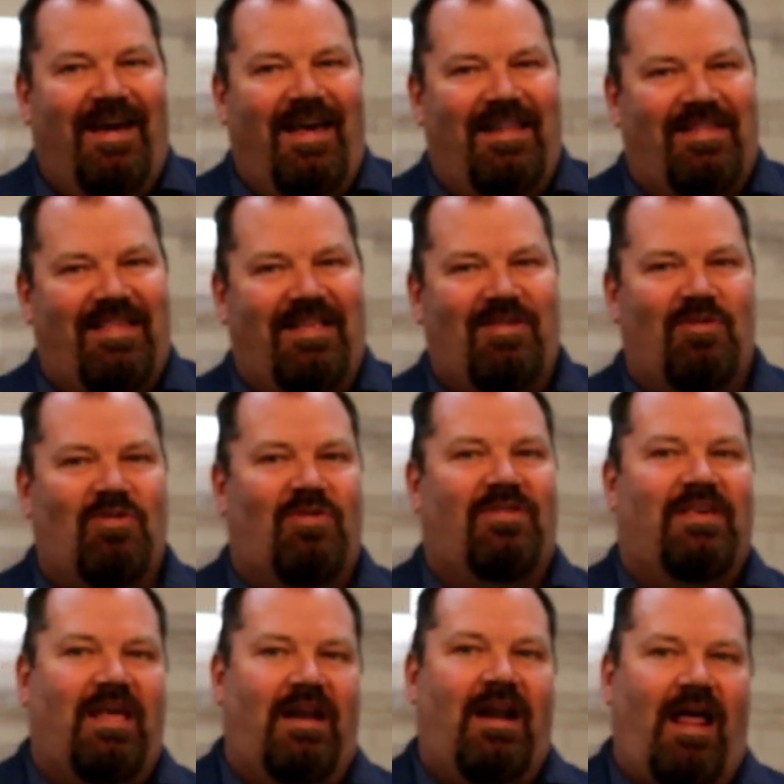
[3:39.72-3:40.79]
And it's not to
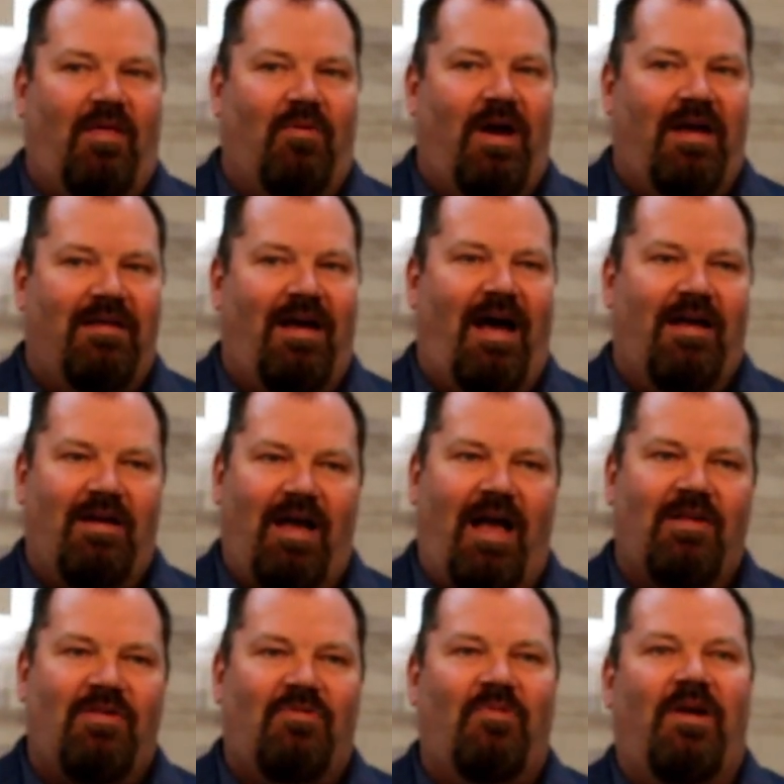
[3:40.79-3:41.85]
just get it out of the way, I, I,
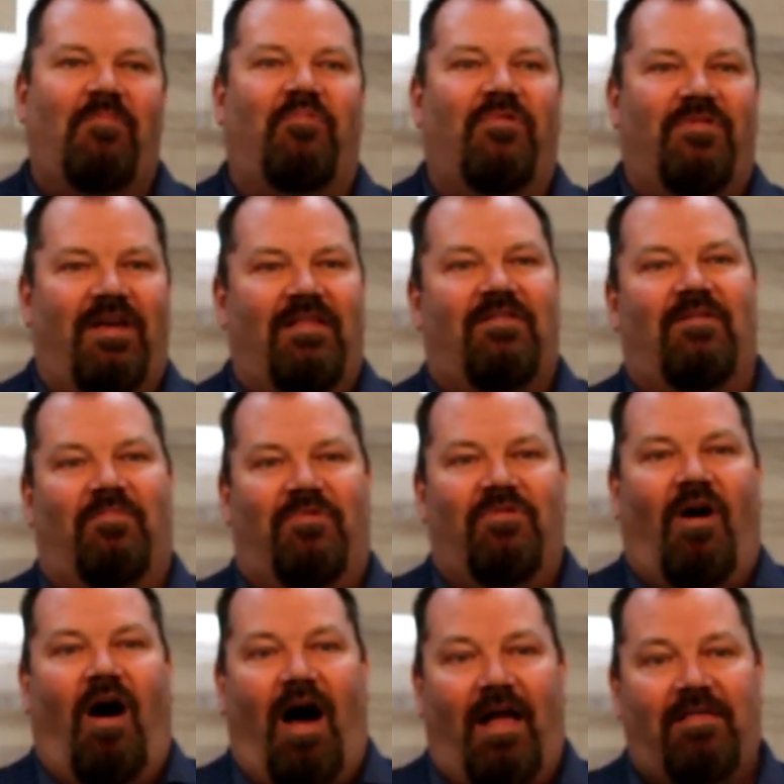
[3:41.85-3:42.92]
I just want to present some
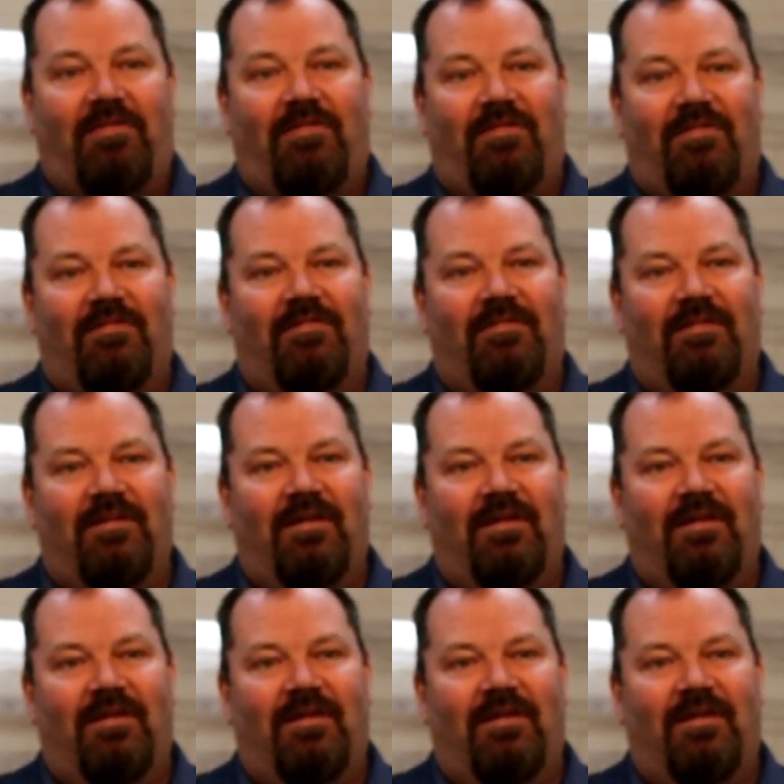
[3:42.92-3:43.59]
thoughts